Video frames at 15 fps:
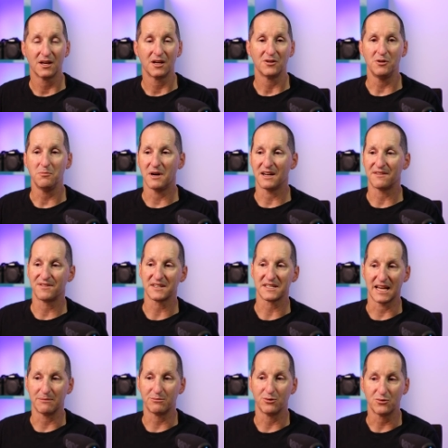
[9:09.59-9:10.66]
you might for
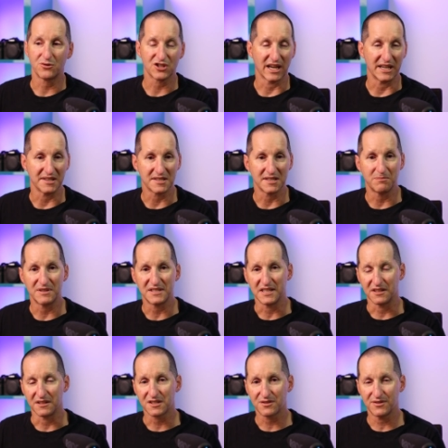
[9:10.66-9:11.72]
example change the
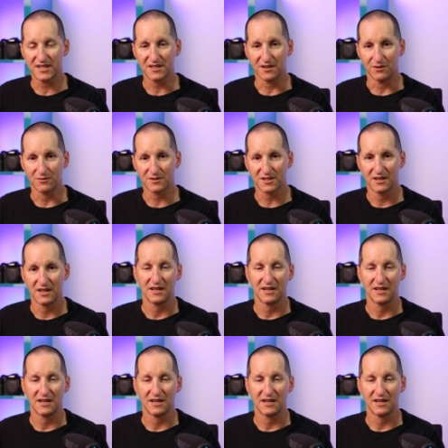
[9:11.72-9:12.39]
percentage thresholds